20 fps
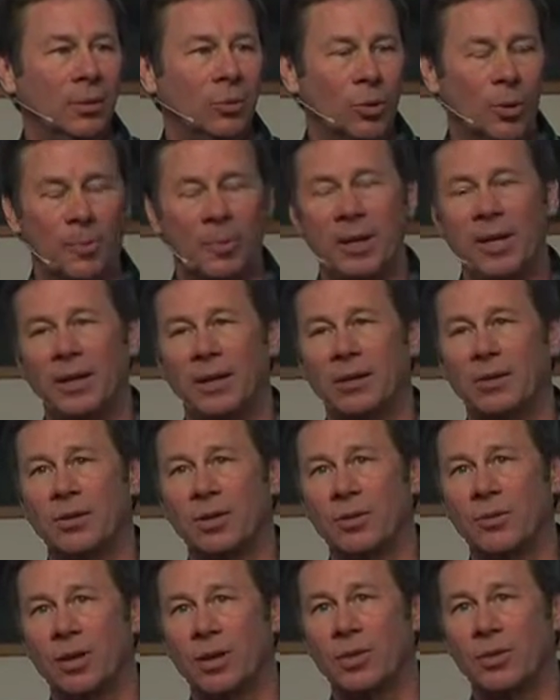
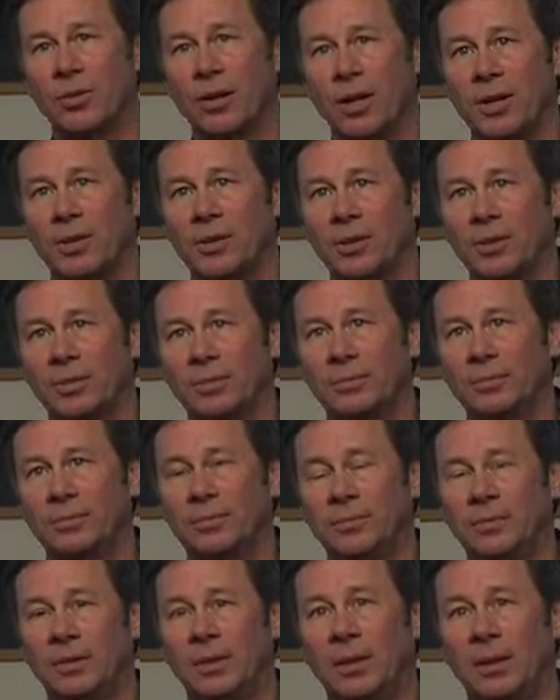Repentance and restoration.
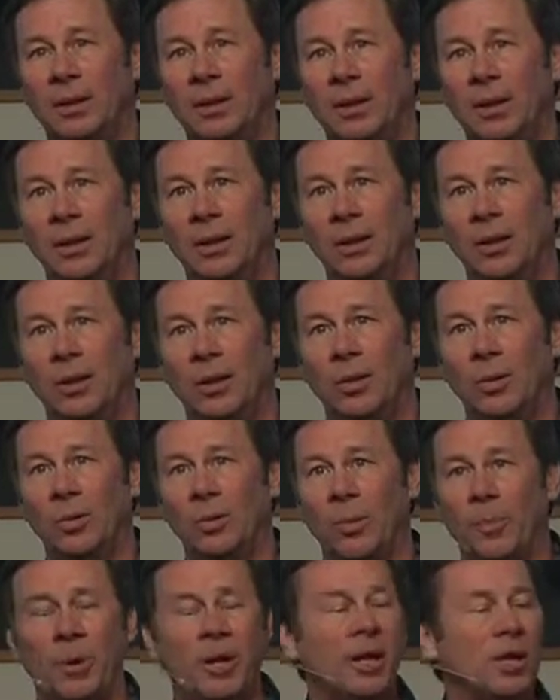
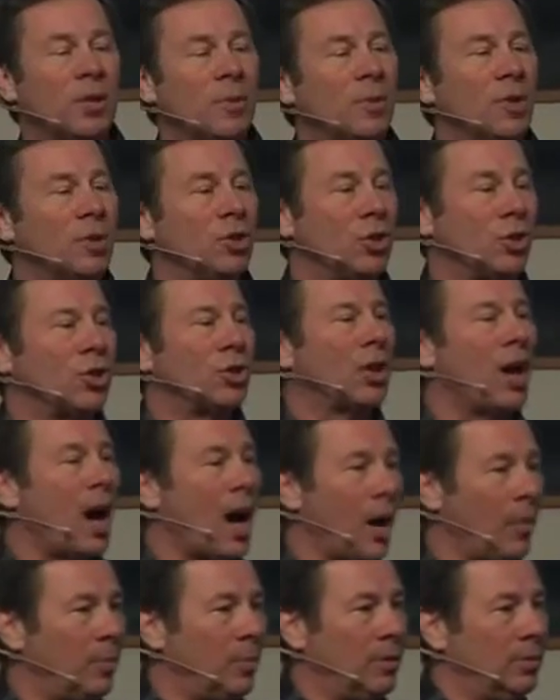Repentance means you
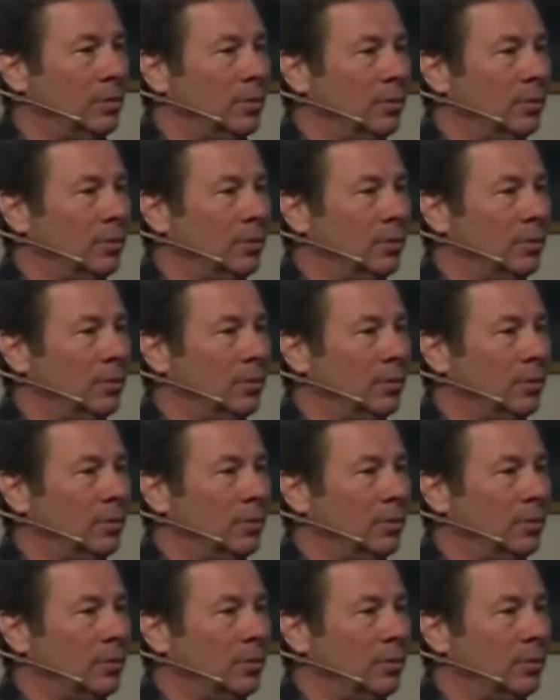stop.